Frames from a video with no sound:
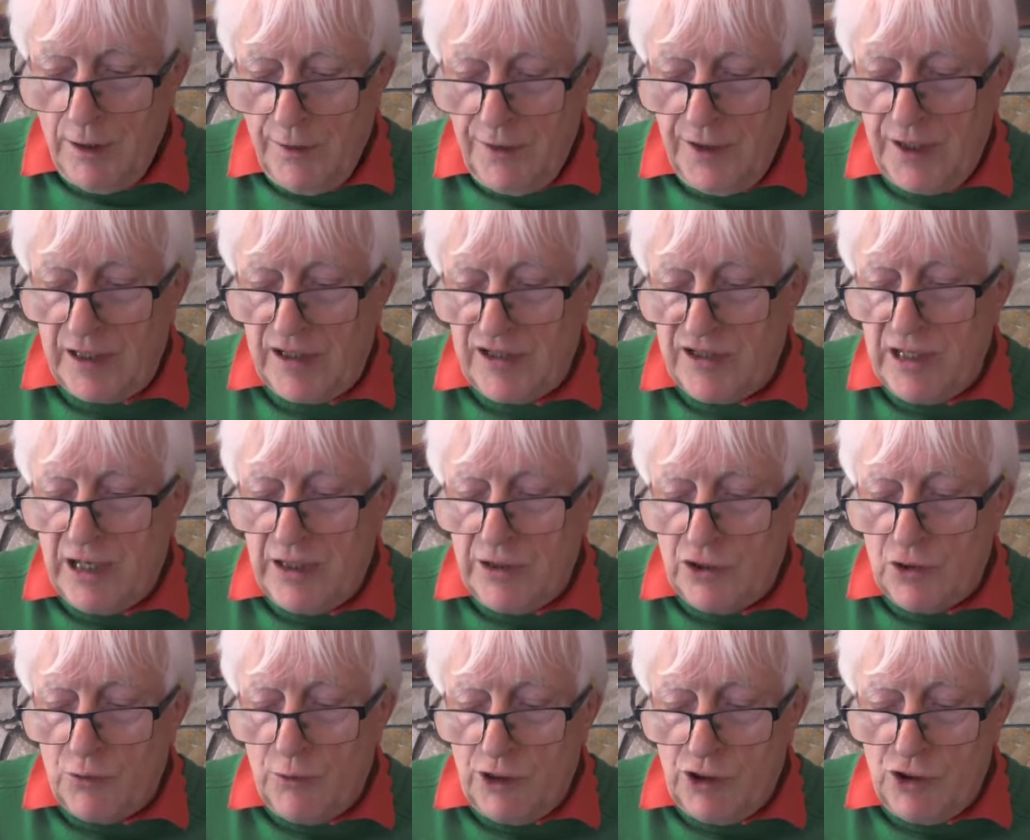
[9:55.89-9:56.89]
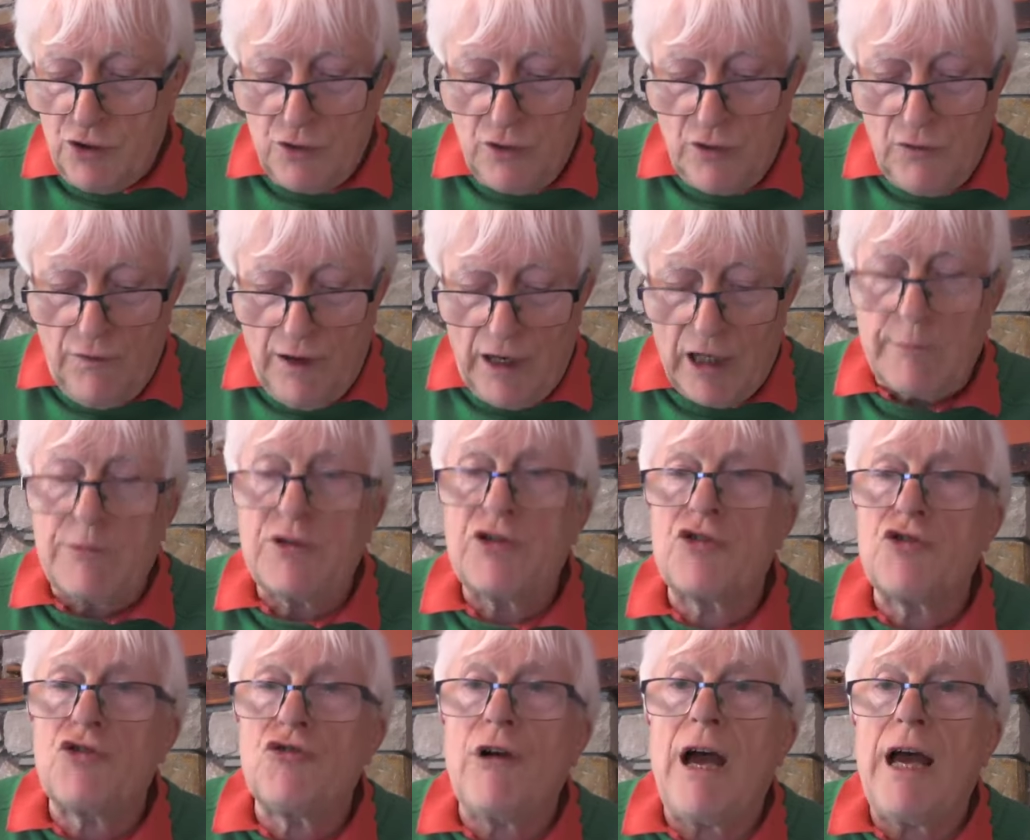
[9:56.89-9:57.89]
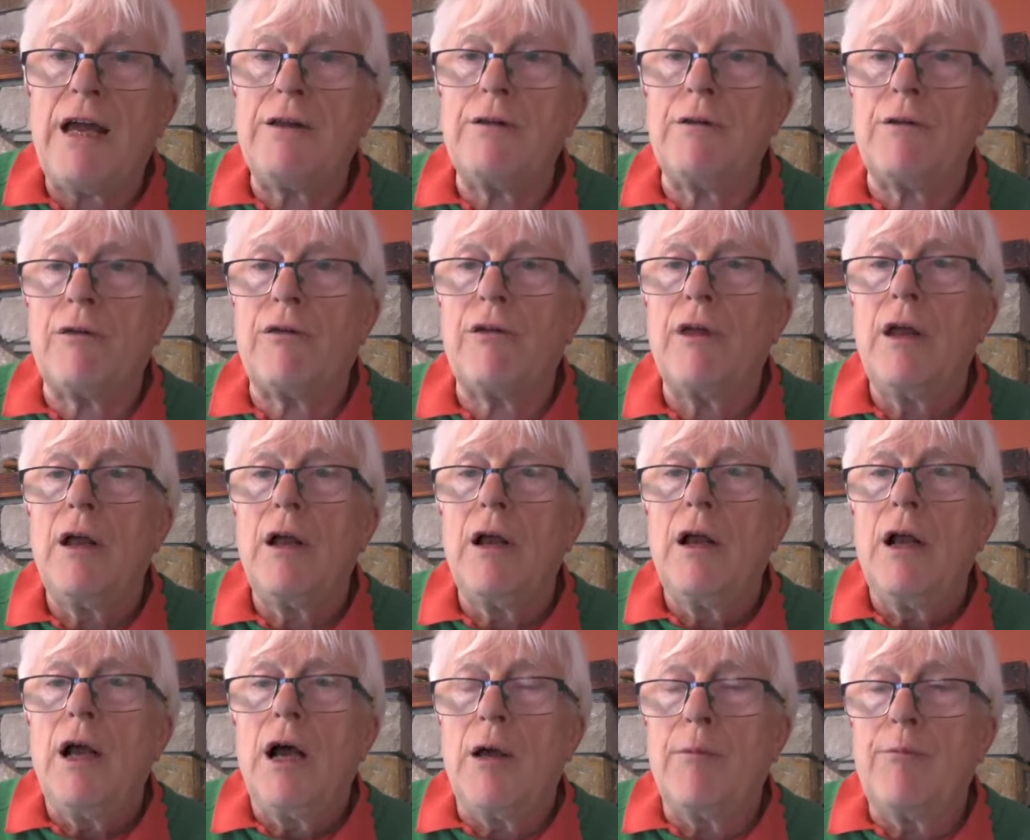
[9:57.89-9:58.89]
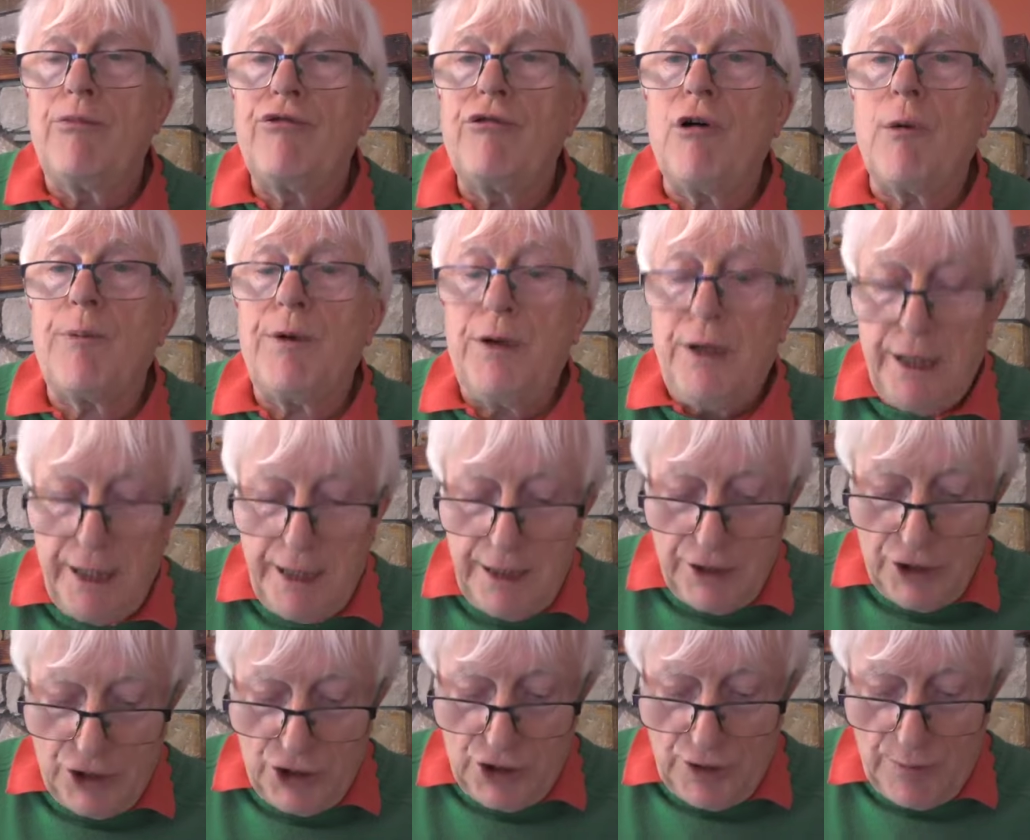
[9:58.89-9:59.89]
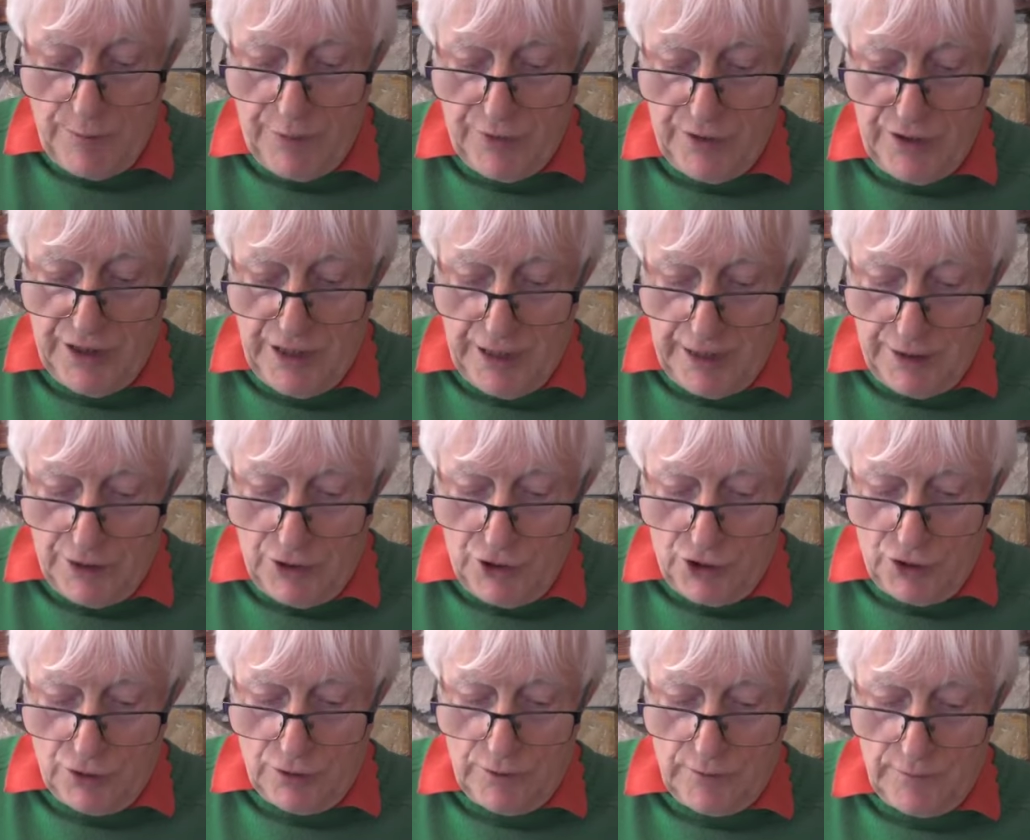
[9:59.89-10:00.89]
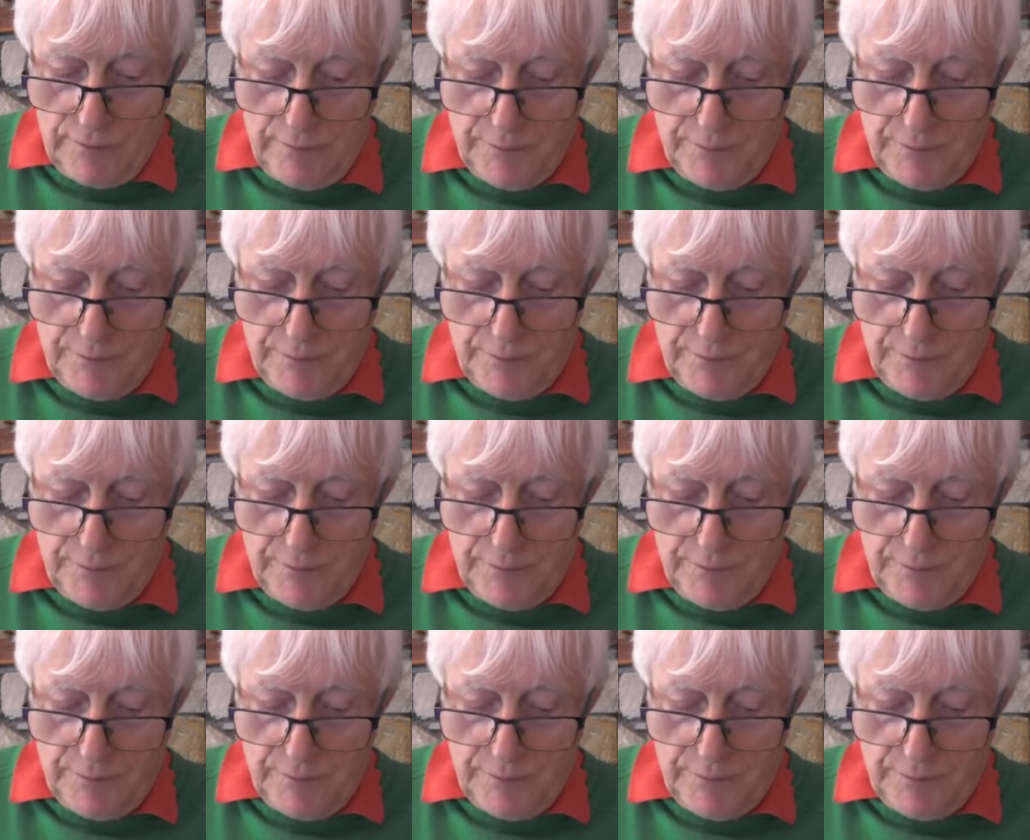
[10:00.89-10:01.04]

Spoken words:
the extent to which you develop strength and proper leadership potential.